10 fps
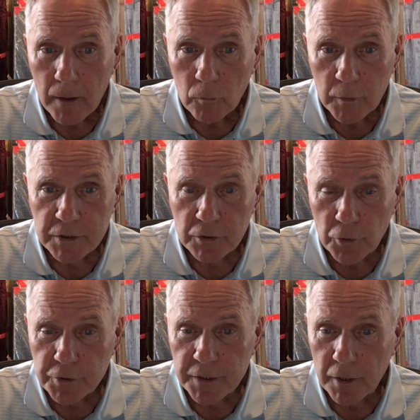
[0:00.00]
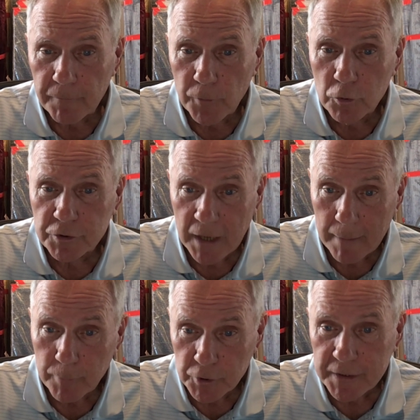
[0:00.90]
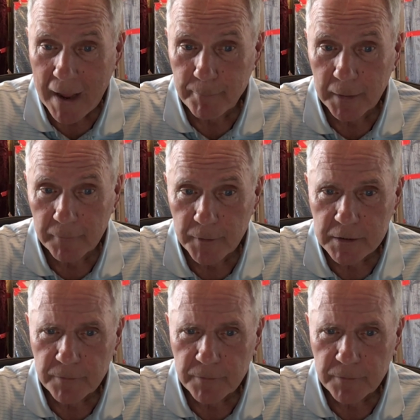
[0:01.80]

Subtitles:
risk losing their food stamp or SNAP benefits